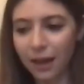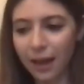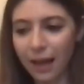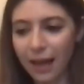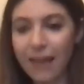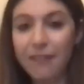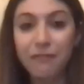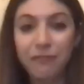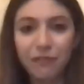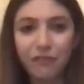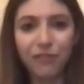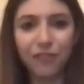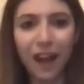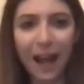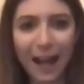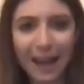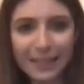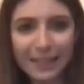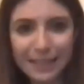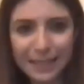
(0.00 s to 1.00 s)

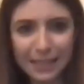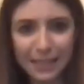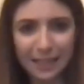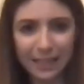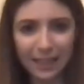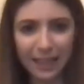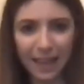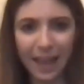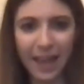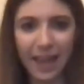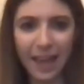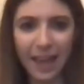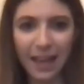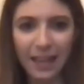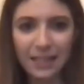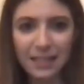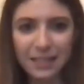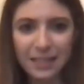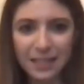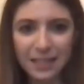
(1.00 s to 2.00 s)
emphatic
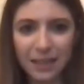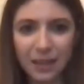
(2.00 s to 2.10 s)
and